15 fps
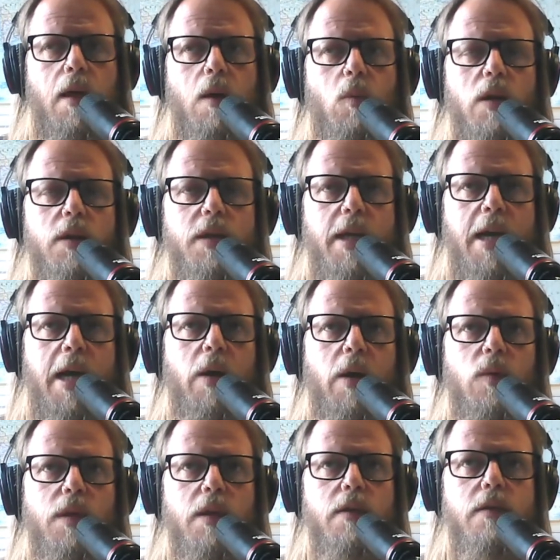I wonder
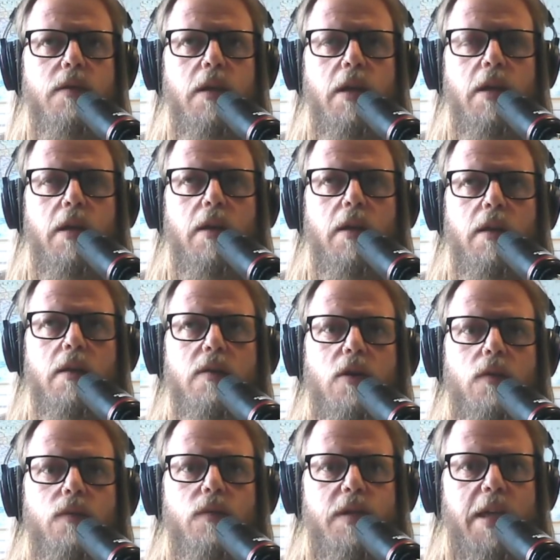how these
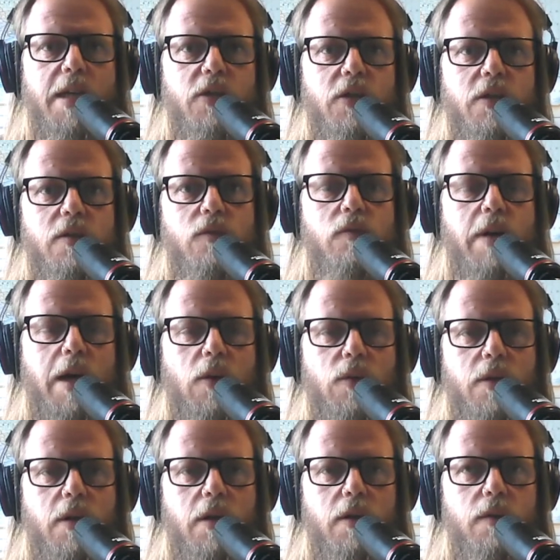conversations
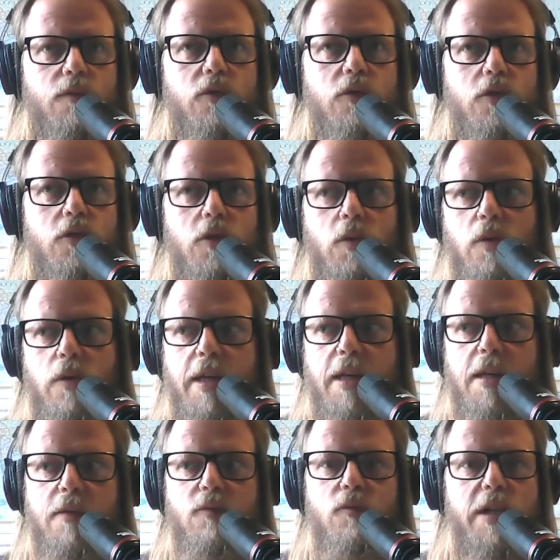around kind of joy,